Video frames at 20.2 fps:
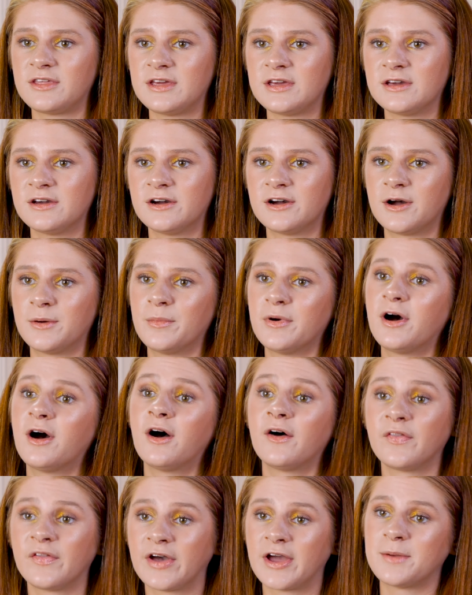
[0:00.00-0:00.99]
the um,
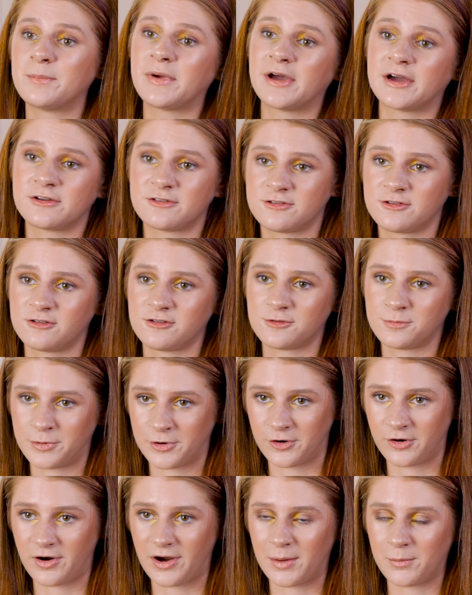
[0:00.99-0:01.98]
online master's
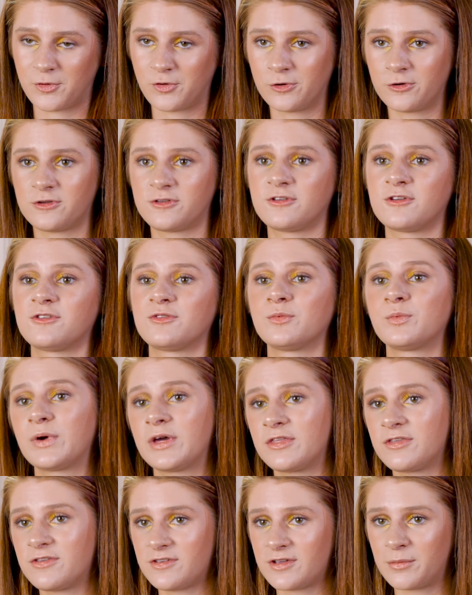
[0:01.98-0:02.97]
program courses
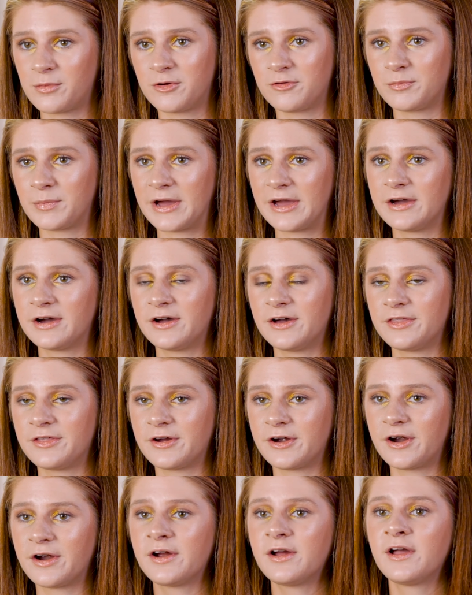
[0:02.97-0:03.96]
with some of my
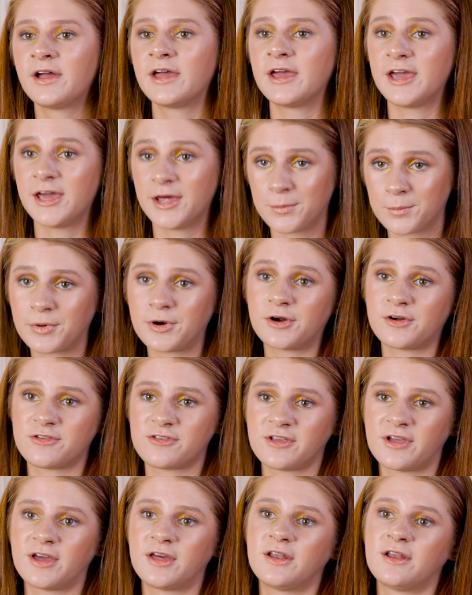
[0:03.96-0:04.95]
other
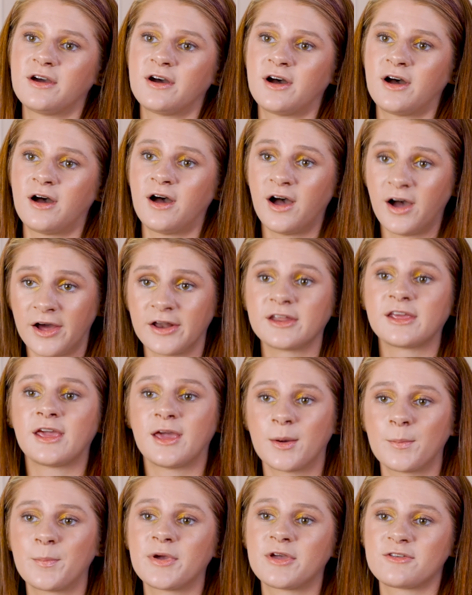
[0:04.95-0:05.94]
in-person uh,
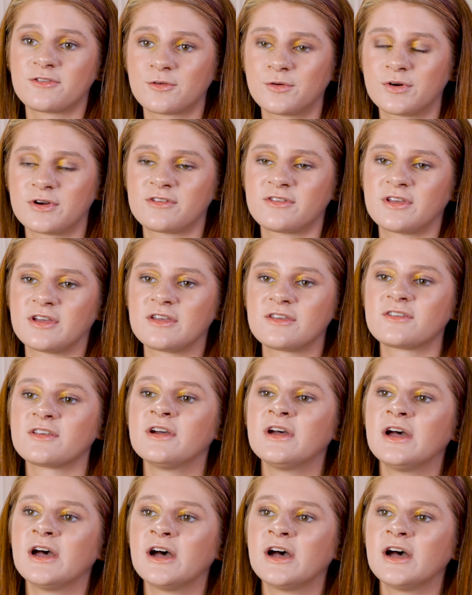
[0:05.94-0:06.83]
on-campus courses.